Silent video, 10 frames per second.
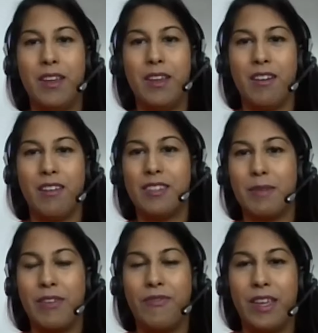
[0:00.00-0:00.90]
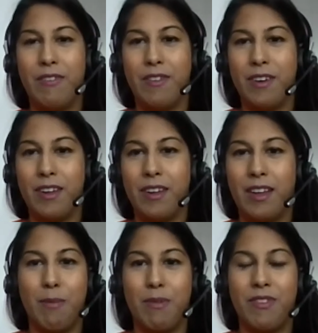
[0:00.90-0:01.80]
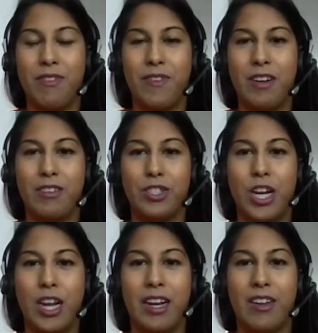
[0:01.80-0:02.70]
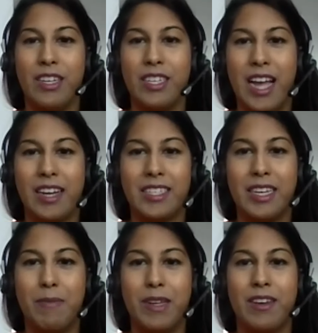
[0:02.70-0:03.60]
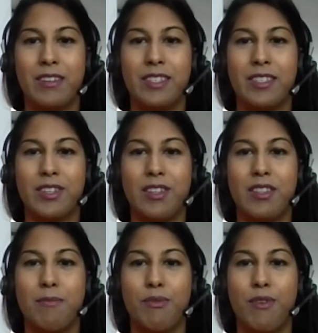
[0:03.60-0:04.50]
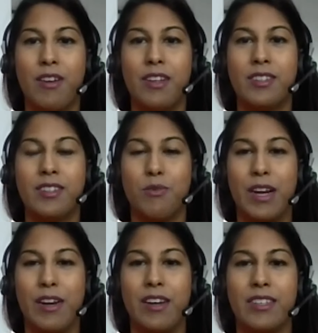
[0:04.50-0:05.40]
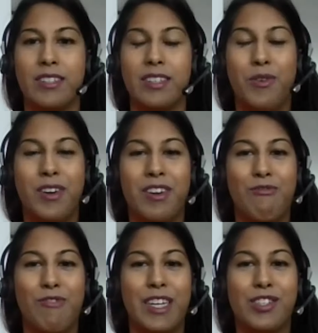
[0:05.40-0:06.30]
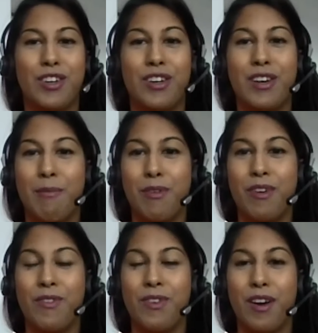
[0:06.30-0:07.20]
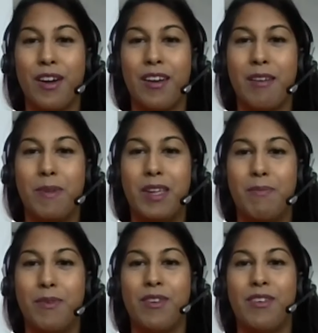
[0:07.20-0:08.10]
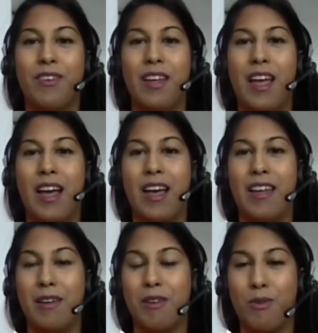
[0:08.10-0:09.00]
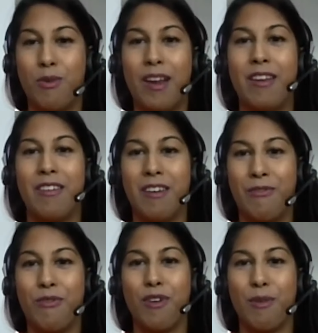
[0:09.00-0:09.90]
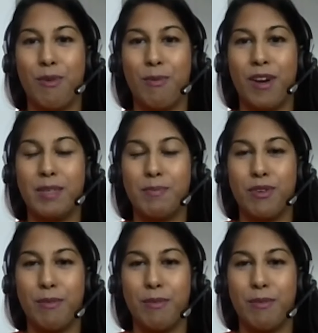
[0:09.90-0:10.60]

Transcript: PR is my favorite top of the funnel channel and tactic because it's got the broadest awareness. You can reach a number of targeted people at a quite affordable price